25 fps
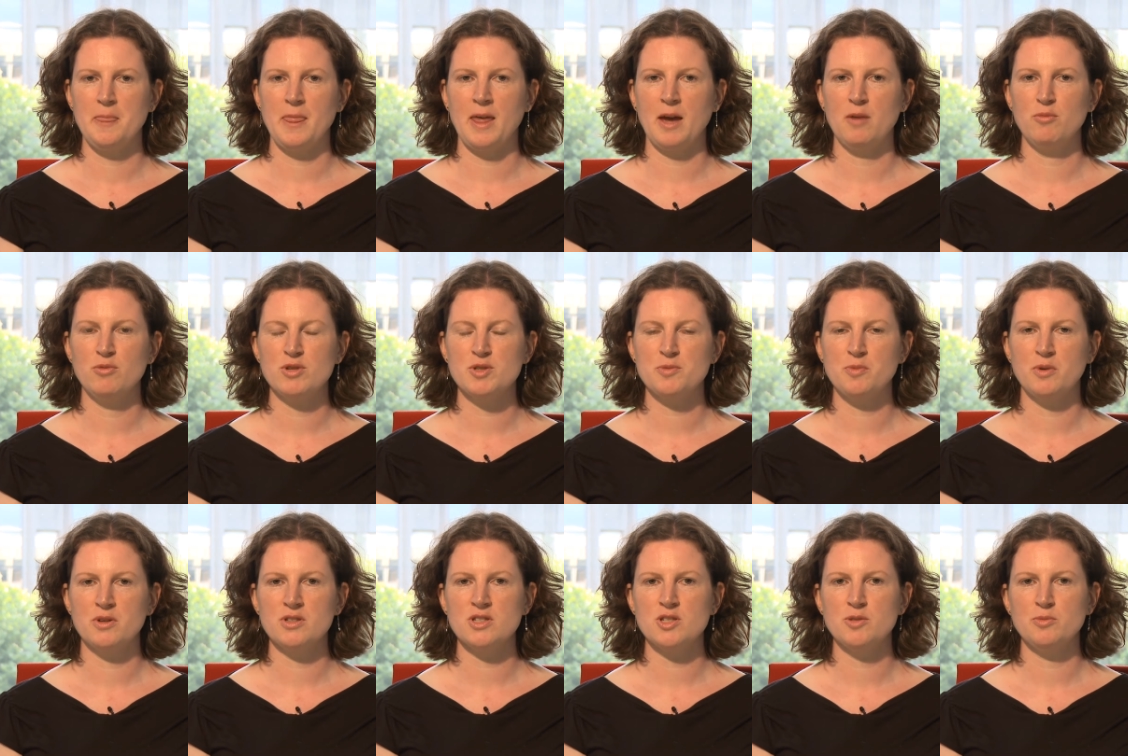I'm
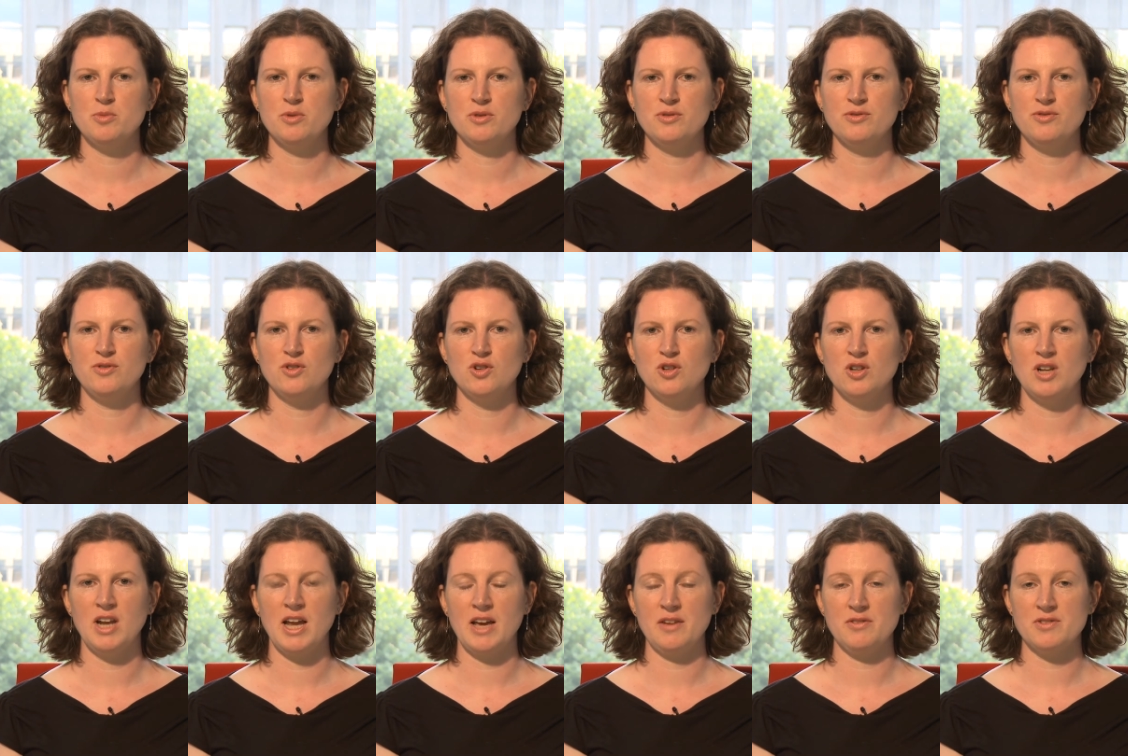responsible
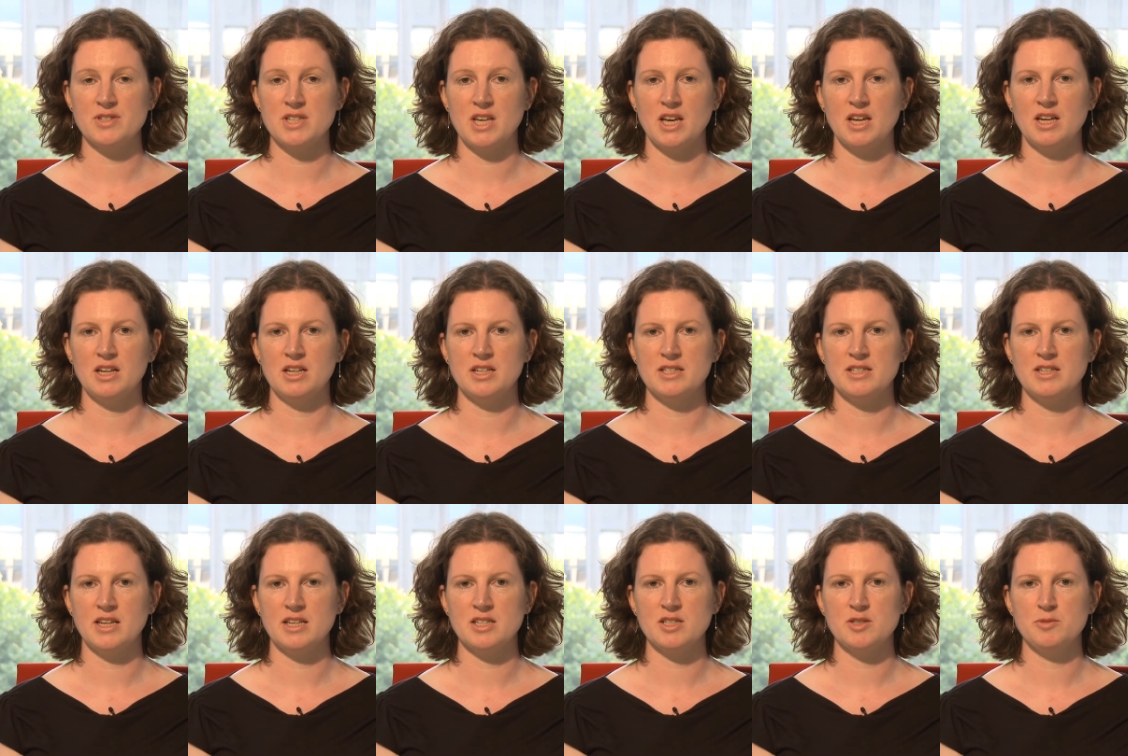for life cycle
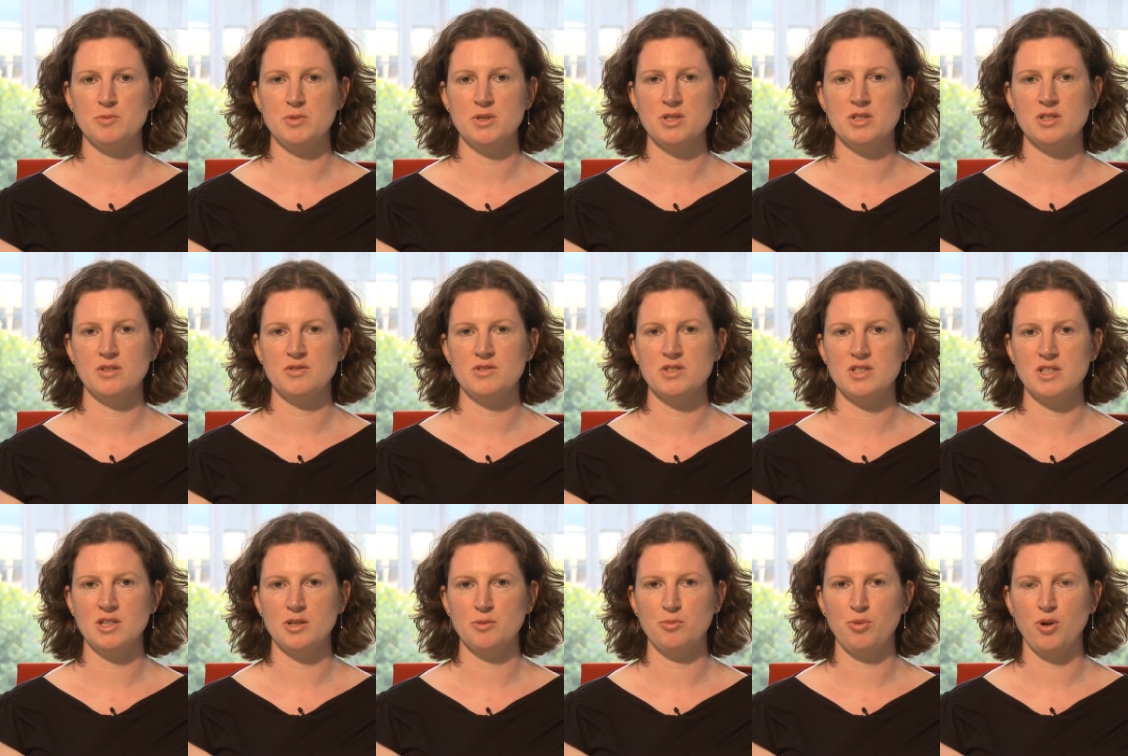assessment of
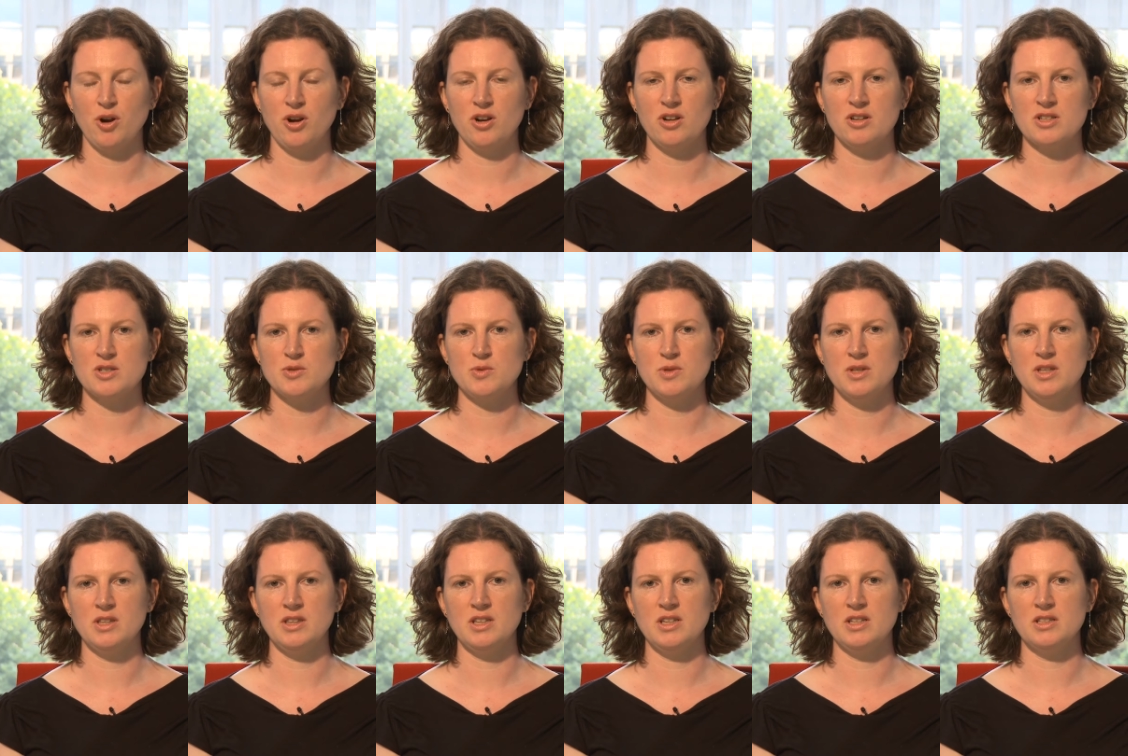steel products
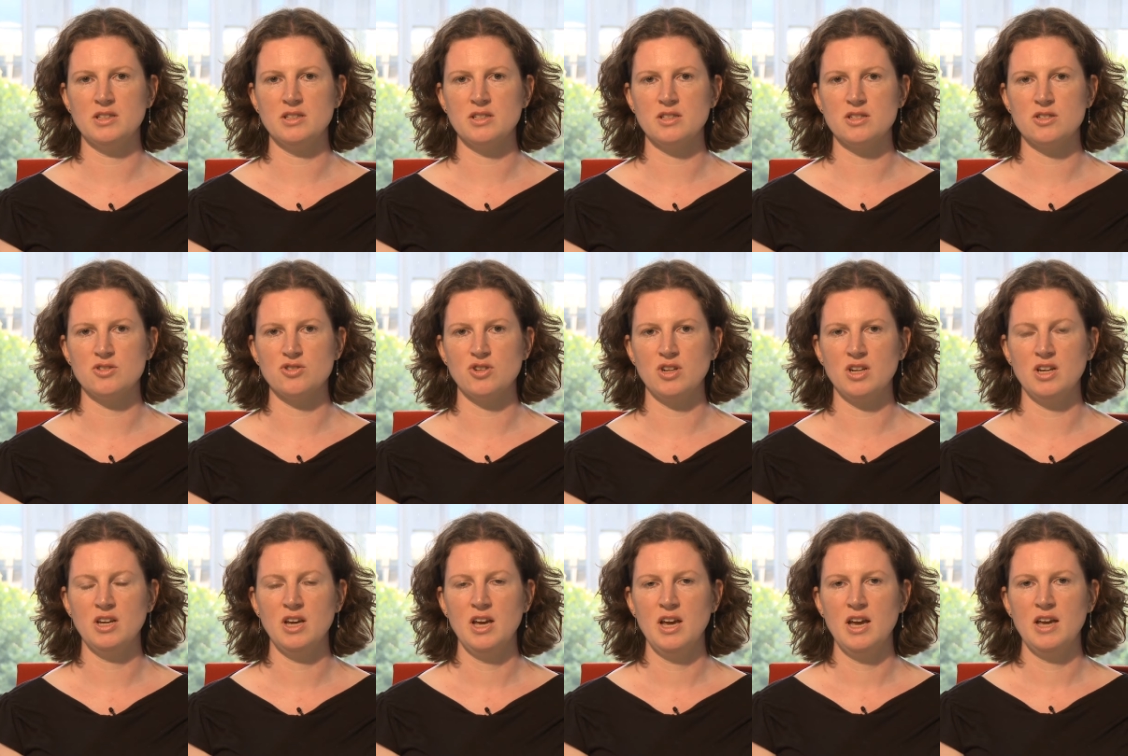within the
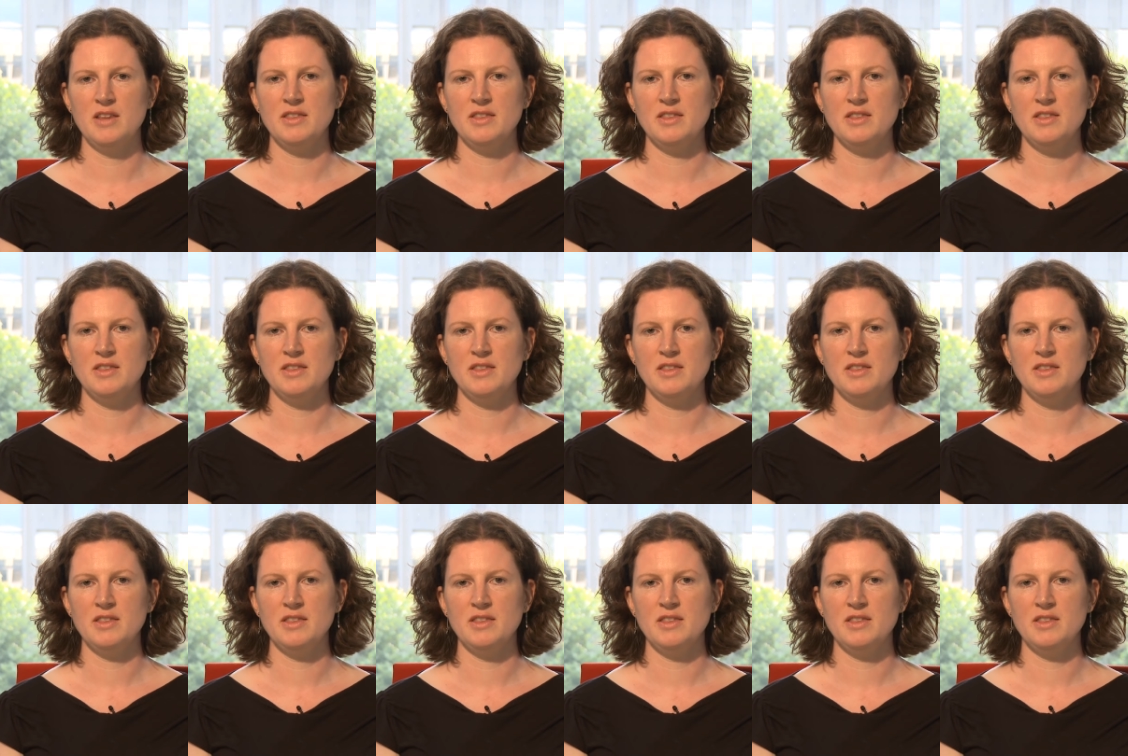industry.